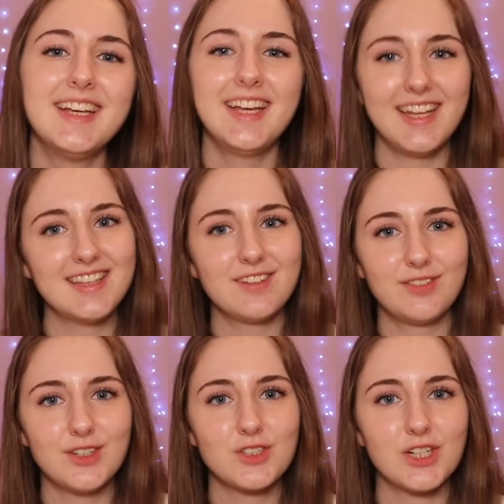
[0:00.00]
in the
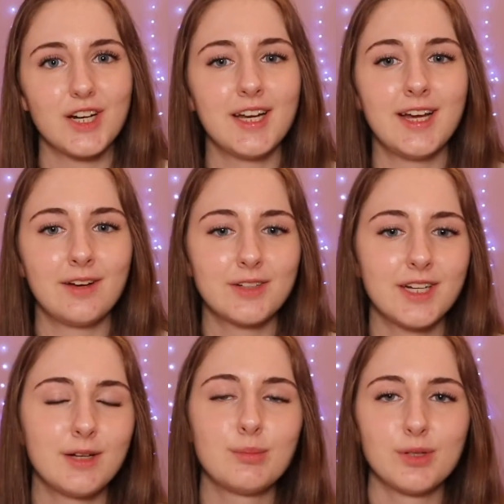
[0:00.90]
future and how can
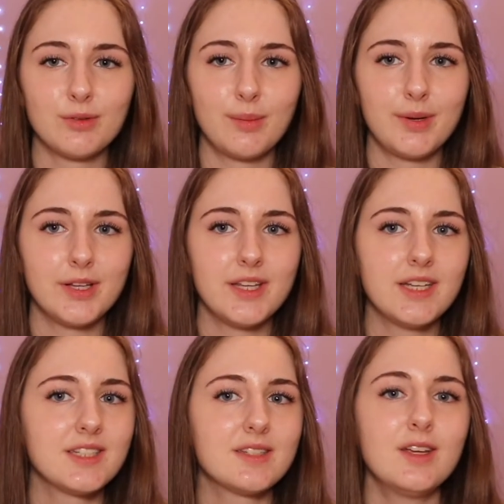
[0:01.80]
I improve upon
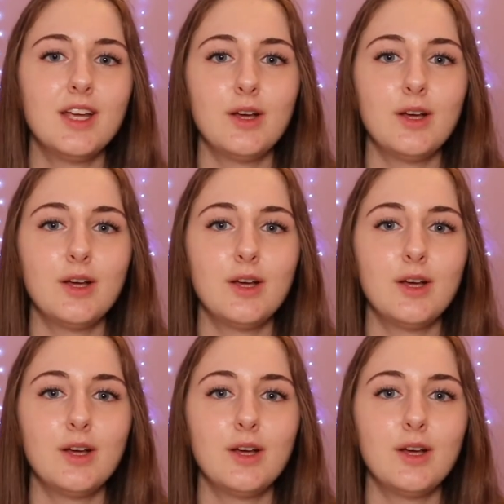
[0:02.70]
this?